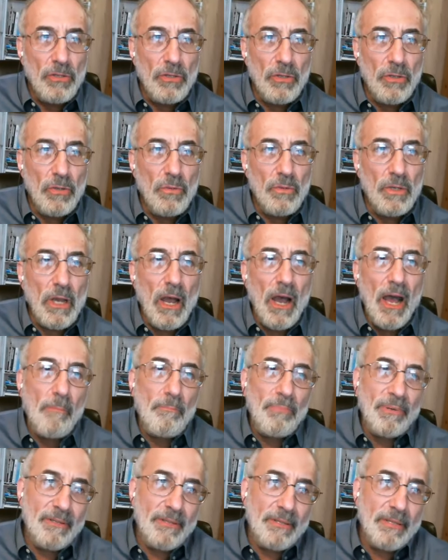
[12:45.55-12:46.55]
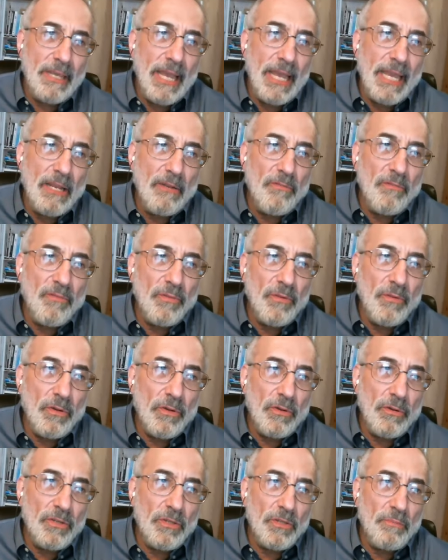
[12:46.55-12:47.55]
to compensate
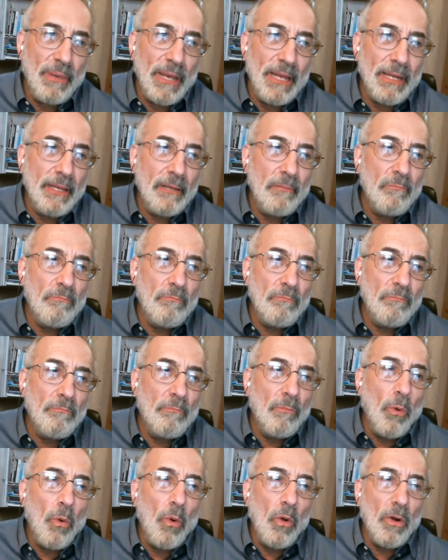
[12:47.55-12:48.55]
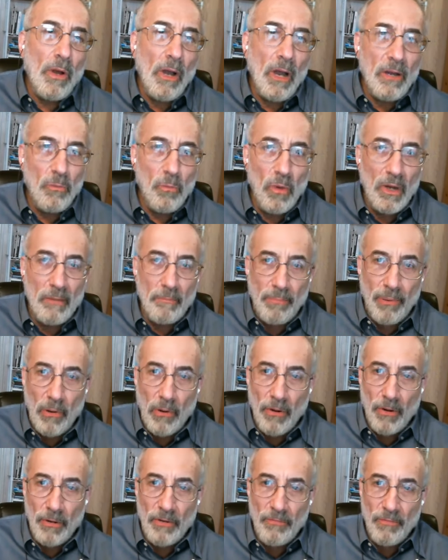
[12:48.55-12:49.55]
for spending more on one
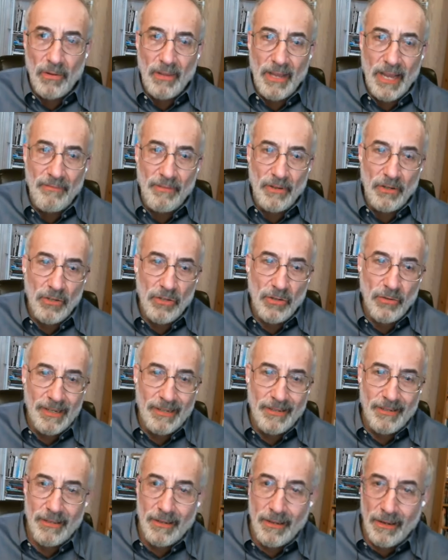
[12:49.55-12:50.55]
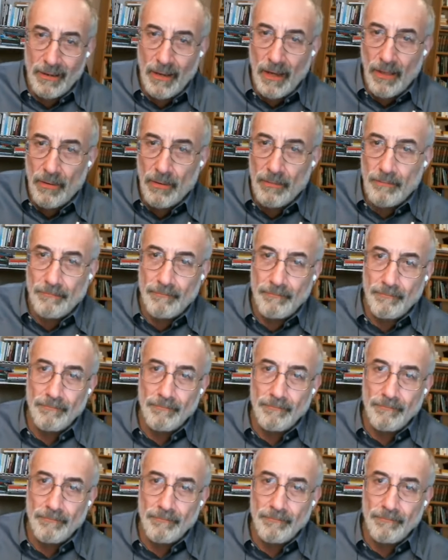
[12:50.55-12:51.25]
partner for life insurance than another.